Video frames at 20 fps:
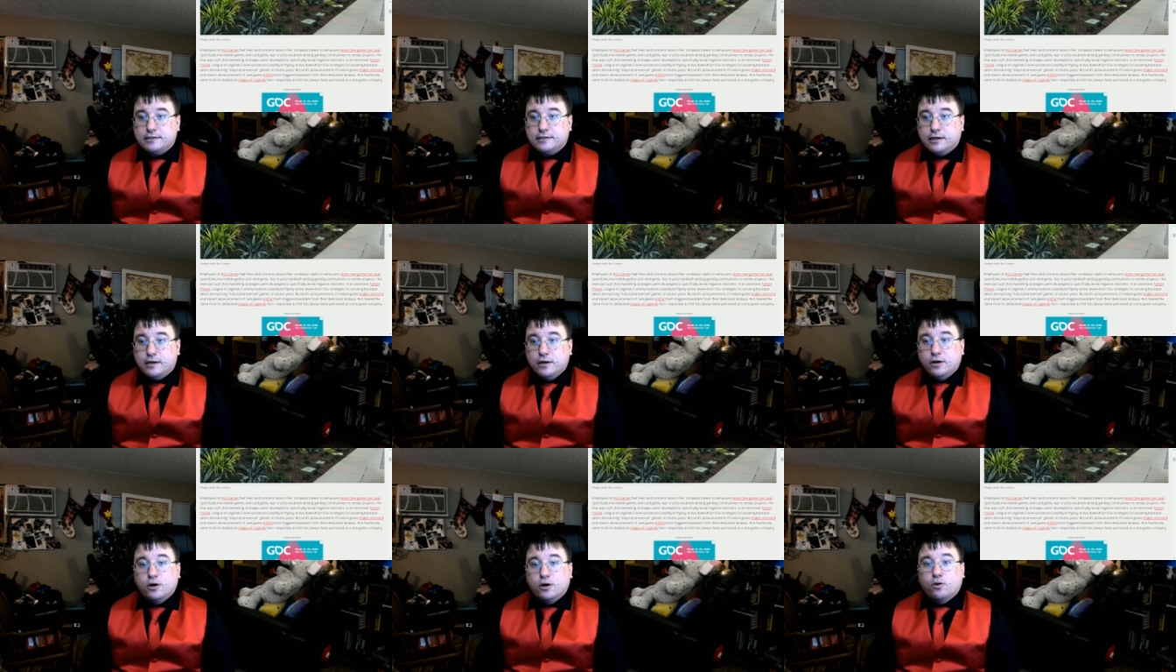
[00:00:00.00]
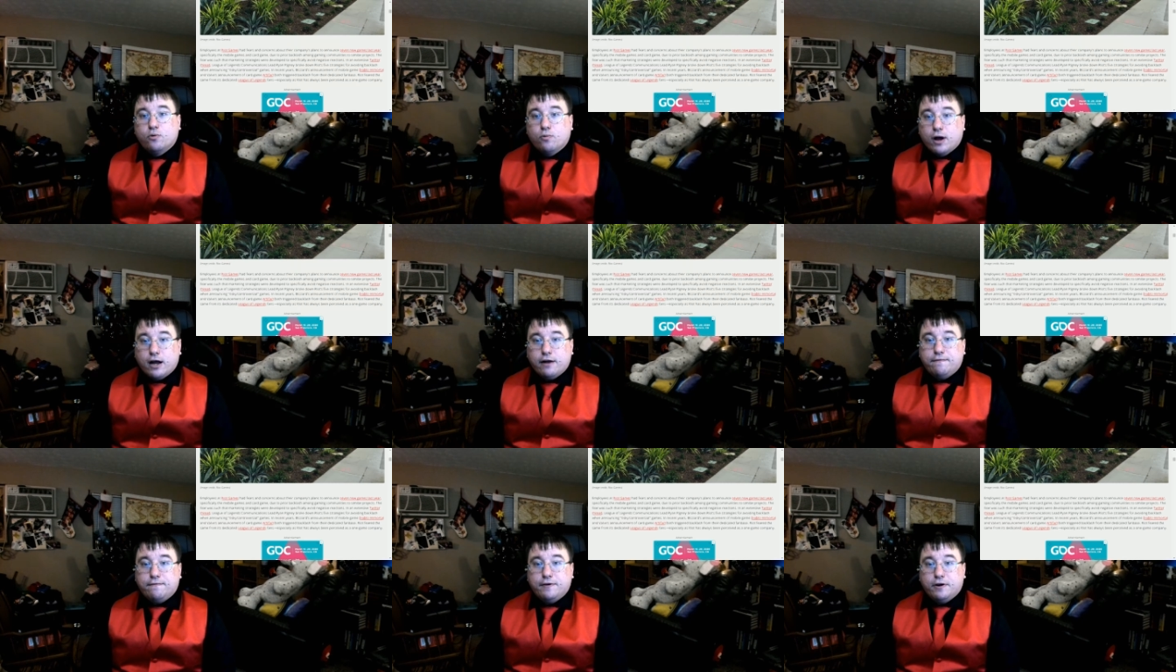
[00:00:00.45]
Riot
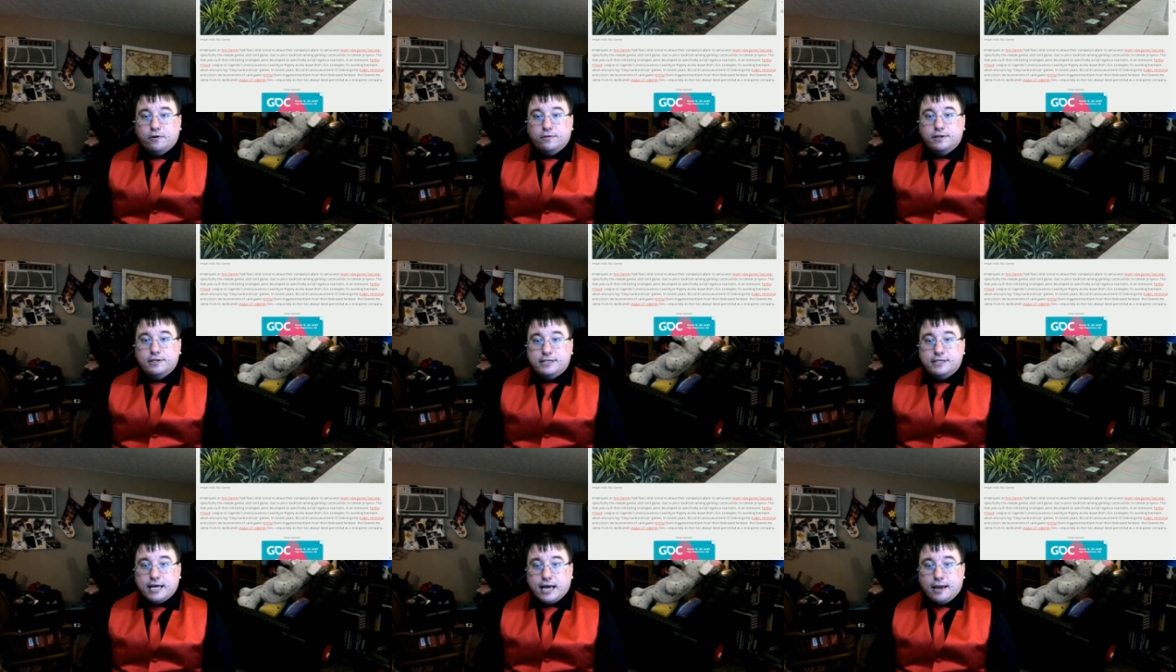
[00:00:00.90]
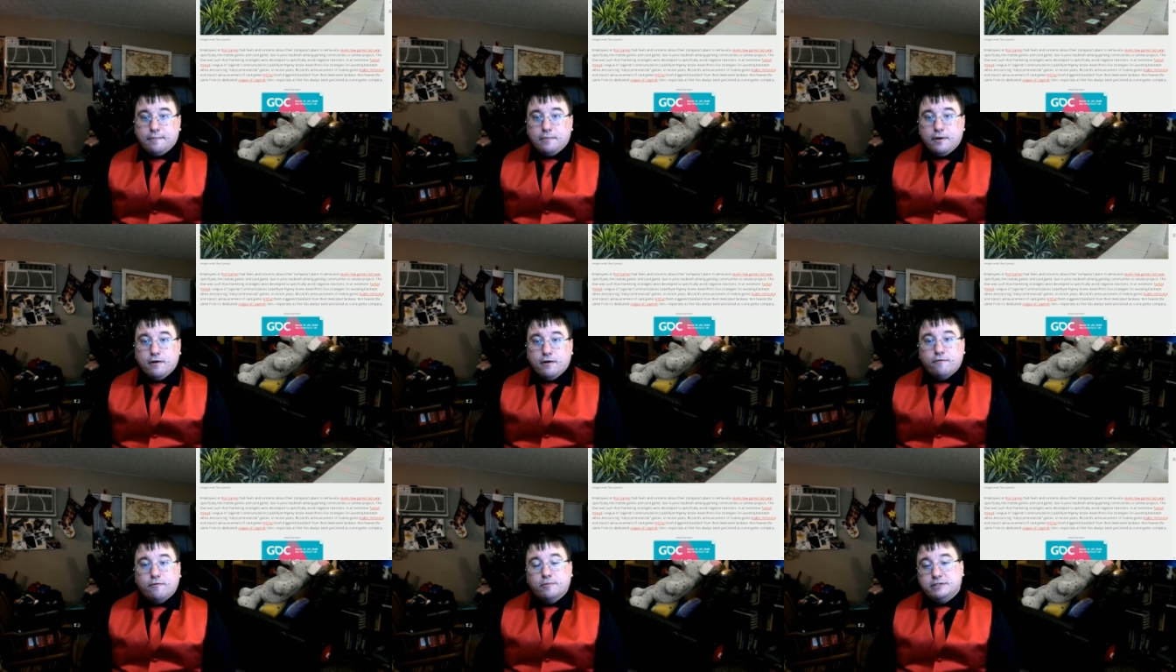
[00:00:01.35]
feared the same from its
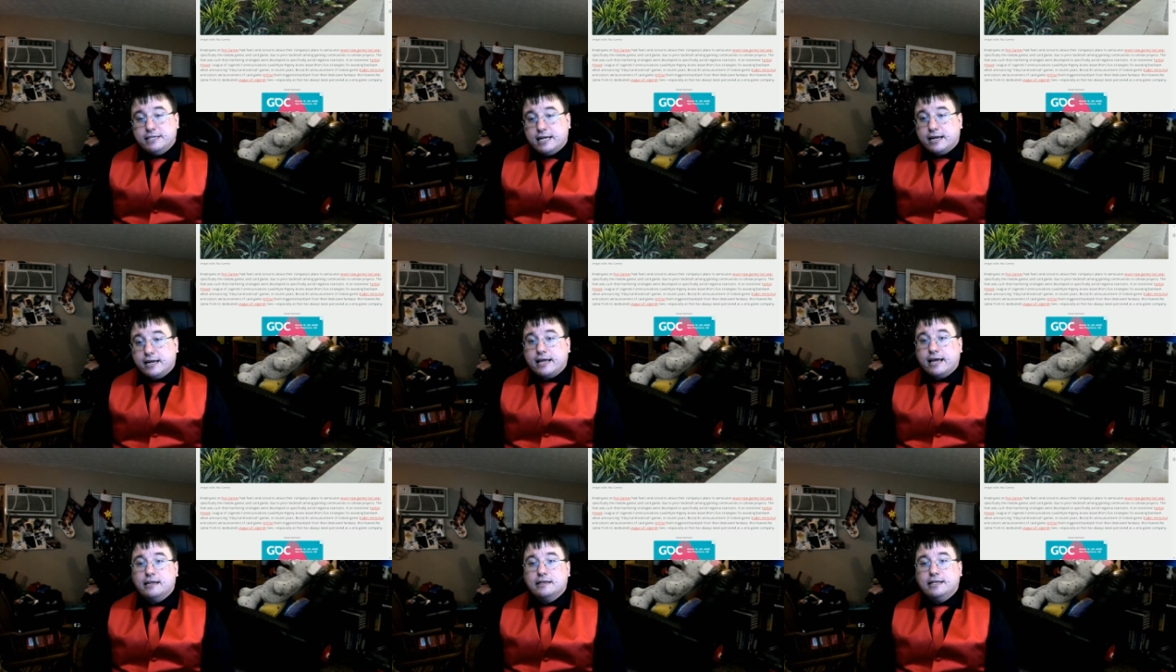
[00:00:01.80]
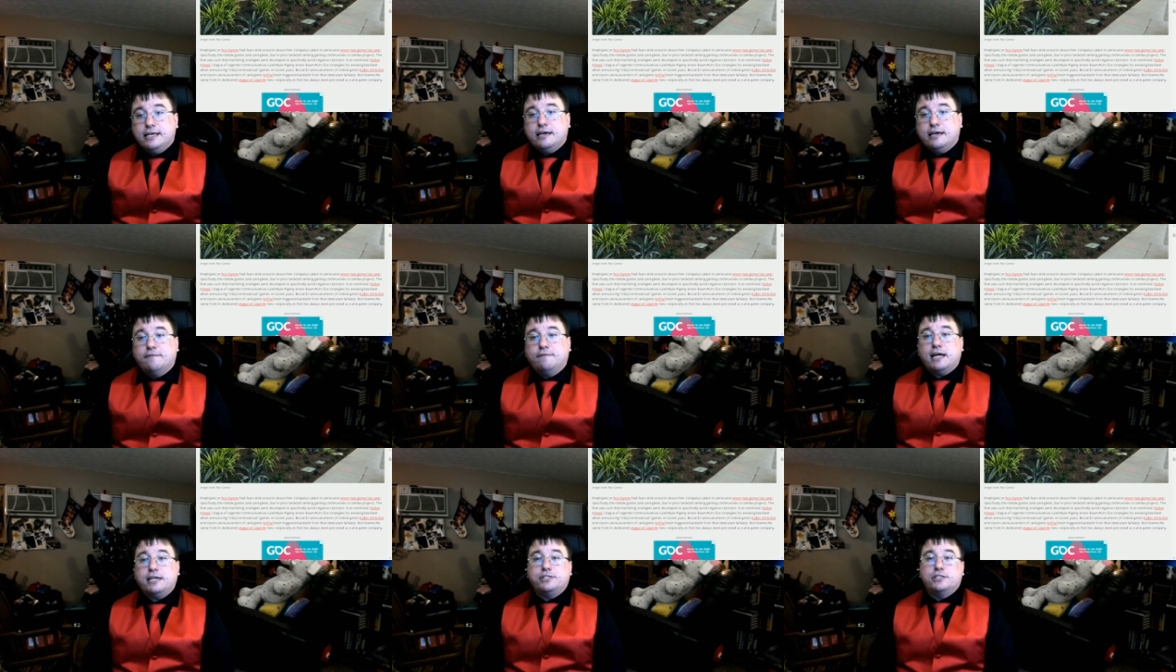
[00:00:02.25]
dedicated League of
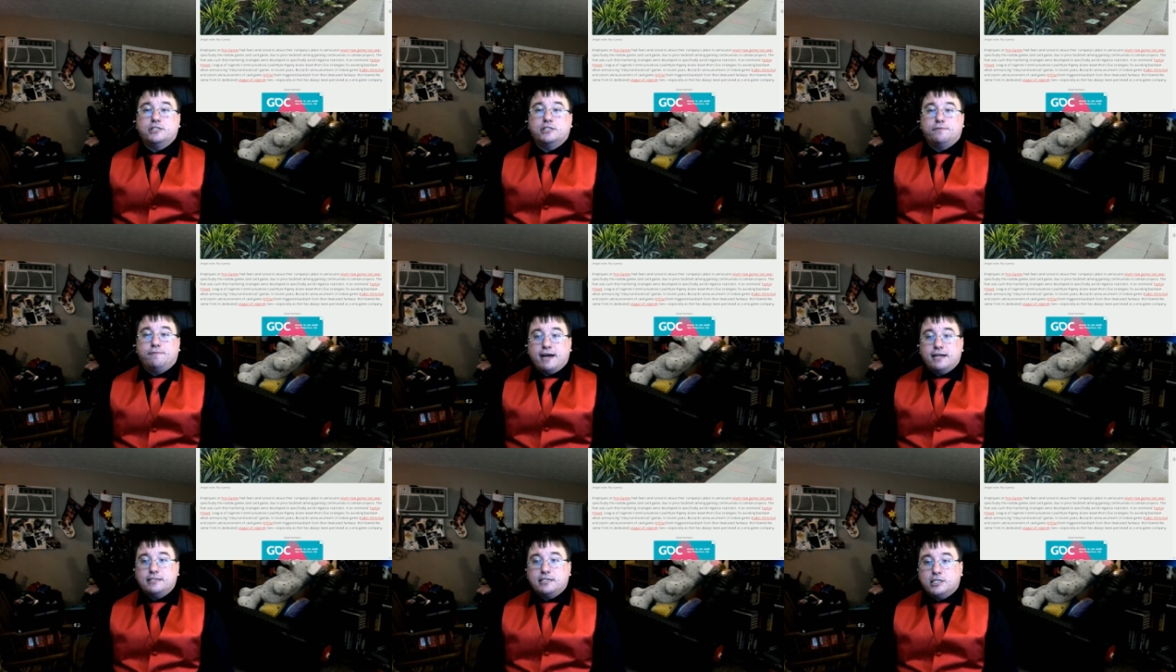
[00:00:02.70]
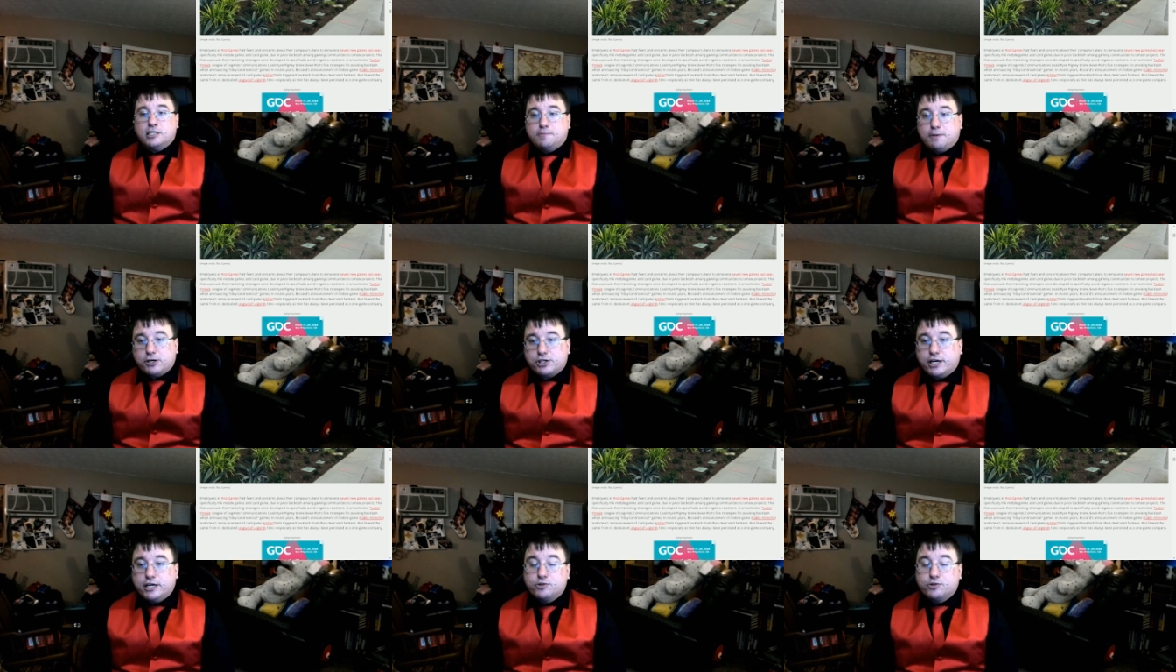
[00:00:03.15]
Legends fans, especially as
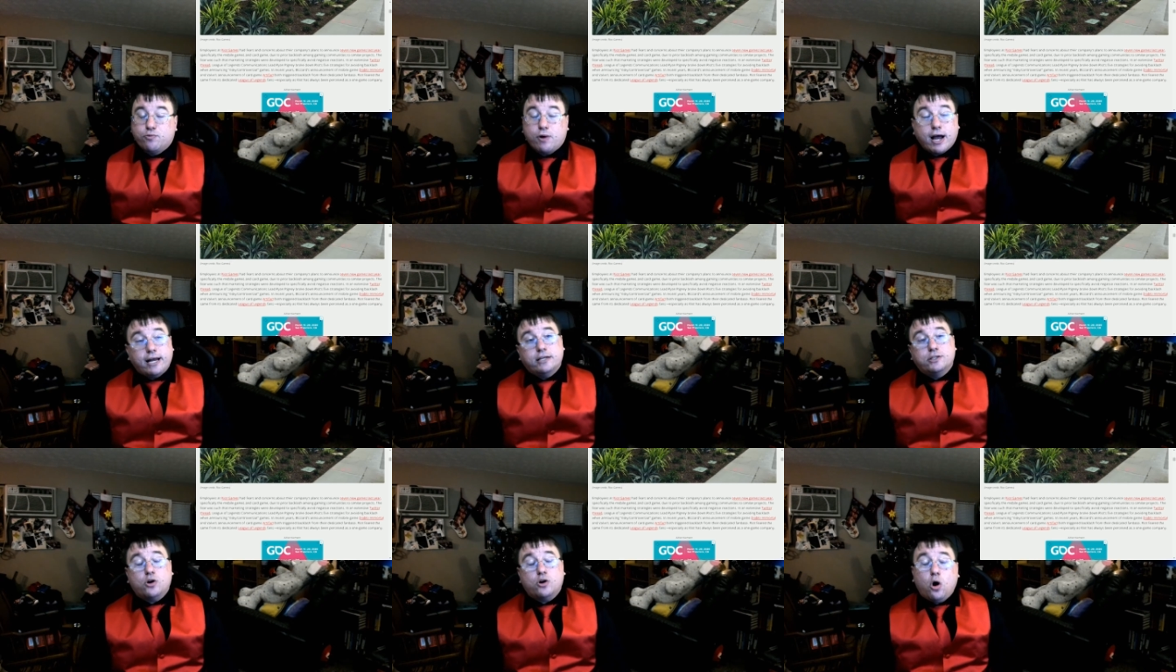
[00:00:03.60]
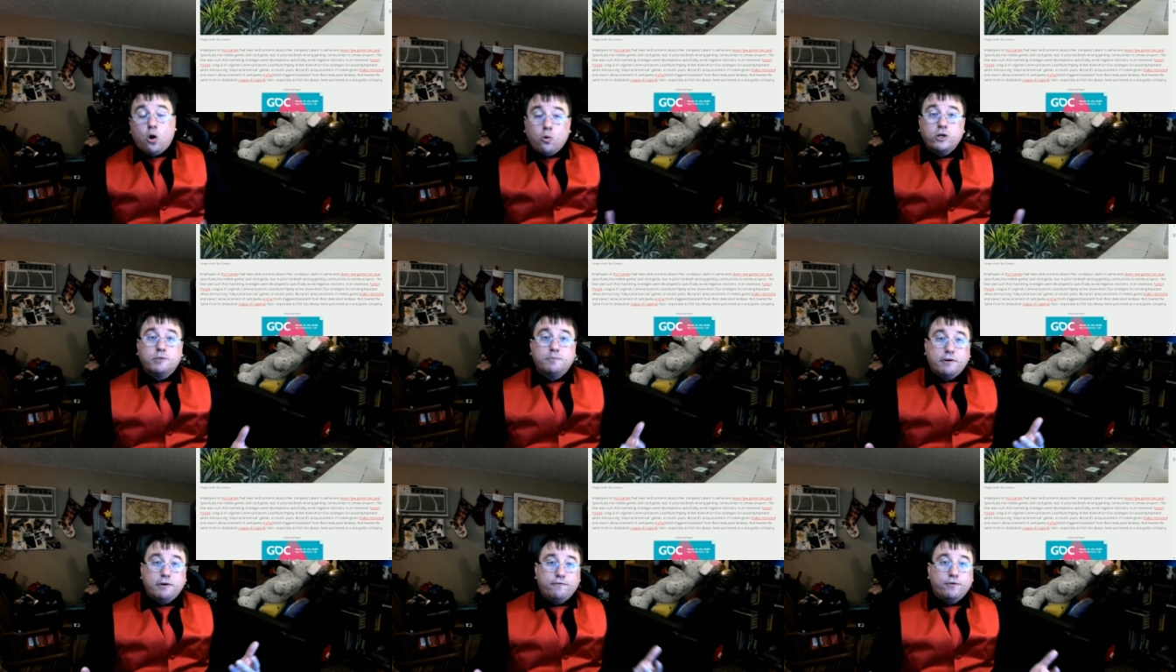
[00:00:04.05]
Riot has always been viewed